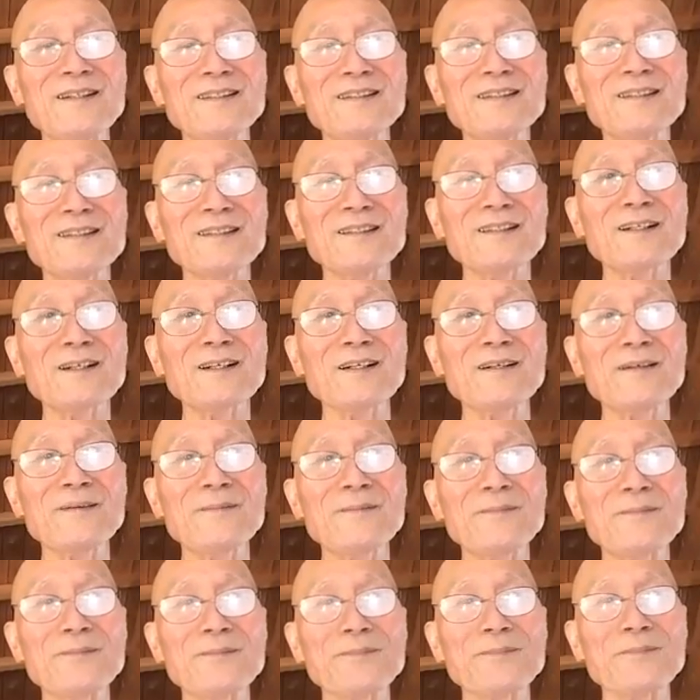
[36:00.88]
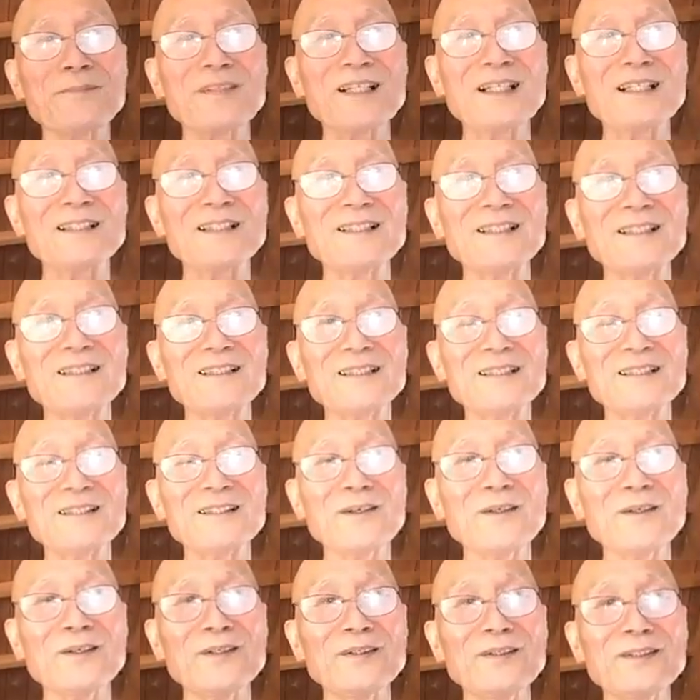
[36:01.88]
See,
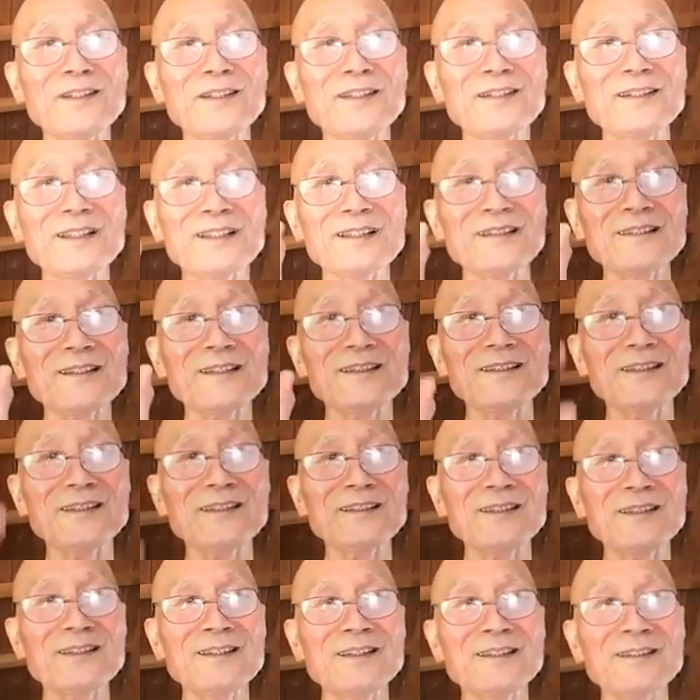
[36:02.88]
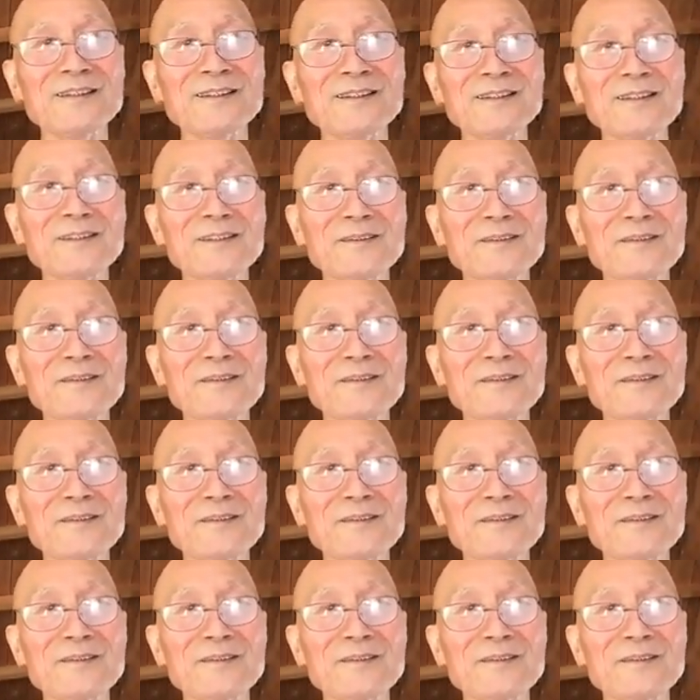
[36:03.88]
only that is the reason.